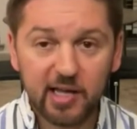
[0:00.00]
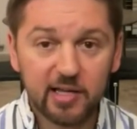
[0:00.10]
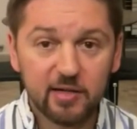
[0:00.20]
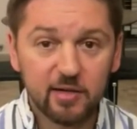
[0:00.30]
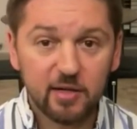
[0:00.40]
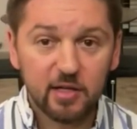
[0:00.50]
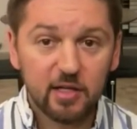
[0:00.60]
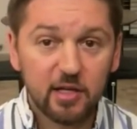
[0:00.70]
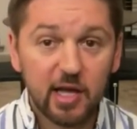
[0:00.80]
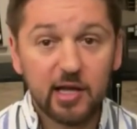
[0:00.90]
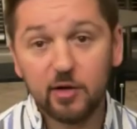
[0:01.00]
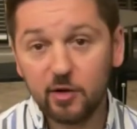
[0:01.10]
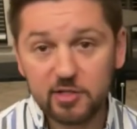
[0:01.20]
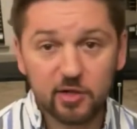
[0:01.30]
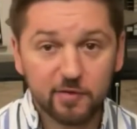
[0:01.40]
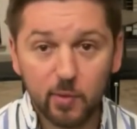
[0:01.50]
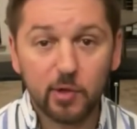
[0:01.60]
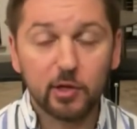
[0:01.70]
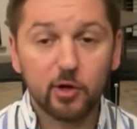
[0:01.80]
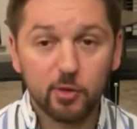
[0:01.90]
it, and also if you
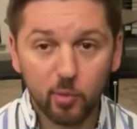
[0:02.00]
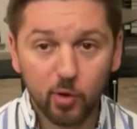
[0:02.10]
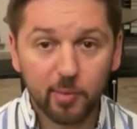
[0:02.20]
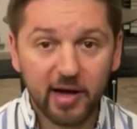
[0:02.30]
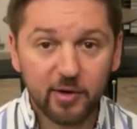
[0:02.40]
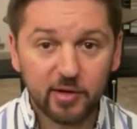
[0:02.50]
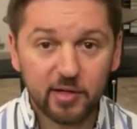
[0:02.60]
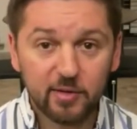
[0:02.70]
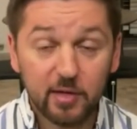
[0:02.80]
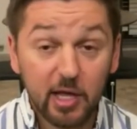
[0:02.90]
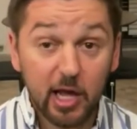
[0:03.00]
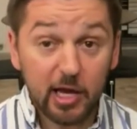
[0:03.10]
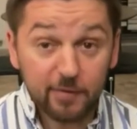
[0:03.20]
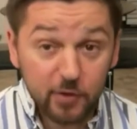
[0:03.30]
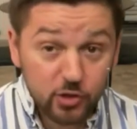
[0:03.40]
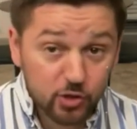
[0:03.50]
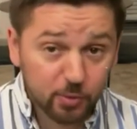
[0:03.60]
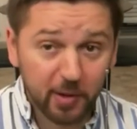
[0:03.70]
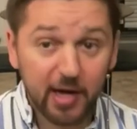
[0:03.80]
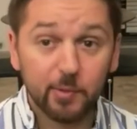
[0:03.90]
want to learn more about it. And if you do
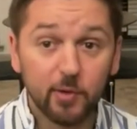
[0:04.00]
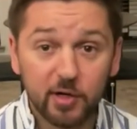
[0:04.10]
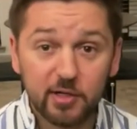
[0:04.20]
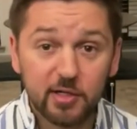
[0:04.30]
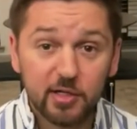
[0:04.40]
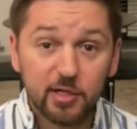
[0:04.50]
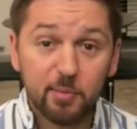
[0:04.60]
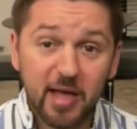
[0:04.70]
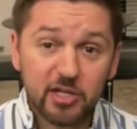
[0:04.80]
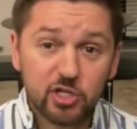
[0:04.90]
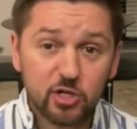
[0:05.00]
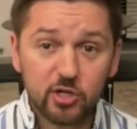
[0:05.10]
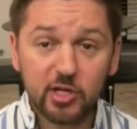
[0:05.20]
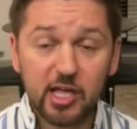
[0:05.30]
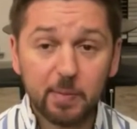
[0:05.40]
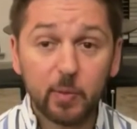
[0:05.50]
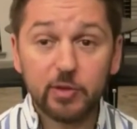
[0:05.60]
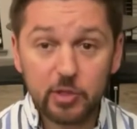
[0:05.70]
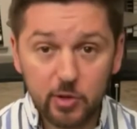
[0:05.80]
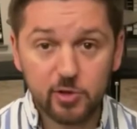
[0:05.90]
buy one, make sure you keep it with
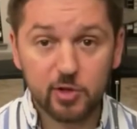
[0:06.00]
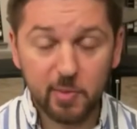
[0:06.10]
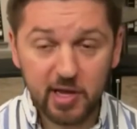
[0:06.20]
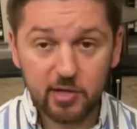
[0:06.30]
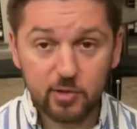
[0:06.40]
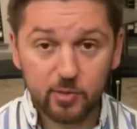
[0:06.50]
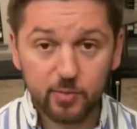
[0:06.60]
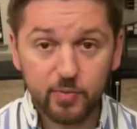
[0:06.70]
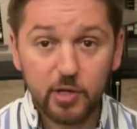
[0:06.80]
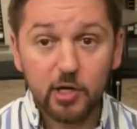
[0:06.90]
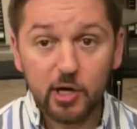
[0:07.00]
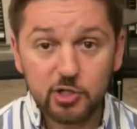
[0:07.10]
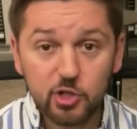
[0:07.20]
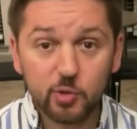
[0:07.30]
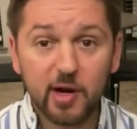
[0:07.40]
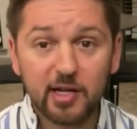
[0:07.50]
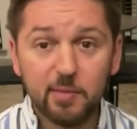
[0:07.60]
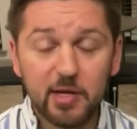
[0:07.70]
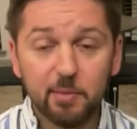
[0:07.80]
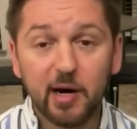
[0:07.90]
the user manual. I do
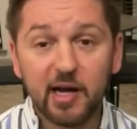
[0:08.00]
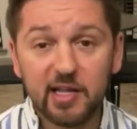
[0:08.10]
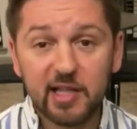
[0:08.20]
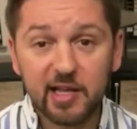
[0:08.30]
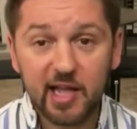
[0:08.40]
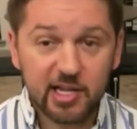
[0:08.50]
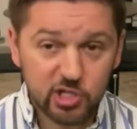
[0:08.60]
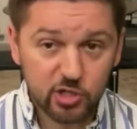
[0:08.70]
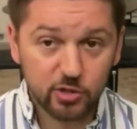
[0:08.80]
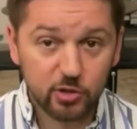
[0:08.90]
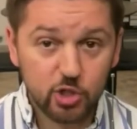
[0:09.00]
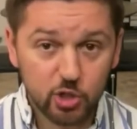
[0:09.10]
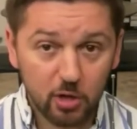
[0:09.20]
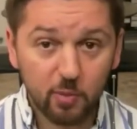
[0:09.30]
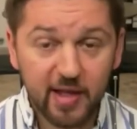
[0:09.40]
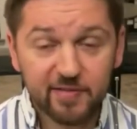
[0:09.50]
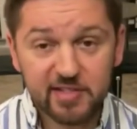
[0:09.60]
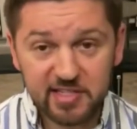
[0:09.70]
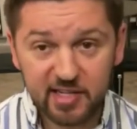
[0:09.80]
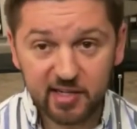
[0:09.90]
recommend buying that external shortwave
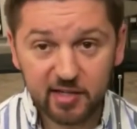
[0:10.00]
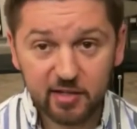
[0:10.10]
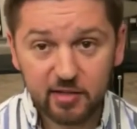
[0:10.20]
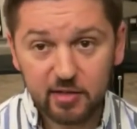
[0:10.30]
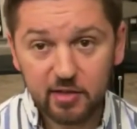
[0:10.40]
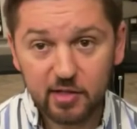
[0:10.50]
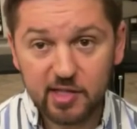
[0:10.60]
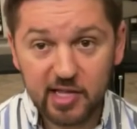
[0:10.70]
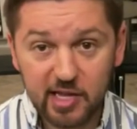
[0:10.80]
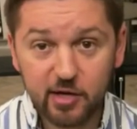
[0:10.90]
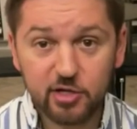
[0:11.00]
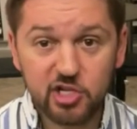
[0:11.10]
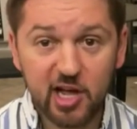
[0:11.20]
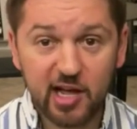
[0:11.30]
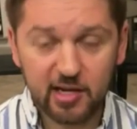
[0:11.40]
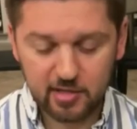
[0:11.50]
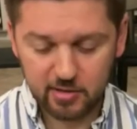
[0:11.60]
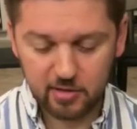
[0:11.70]
antenna, the ear jack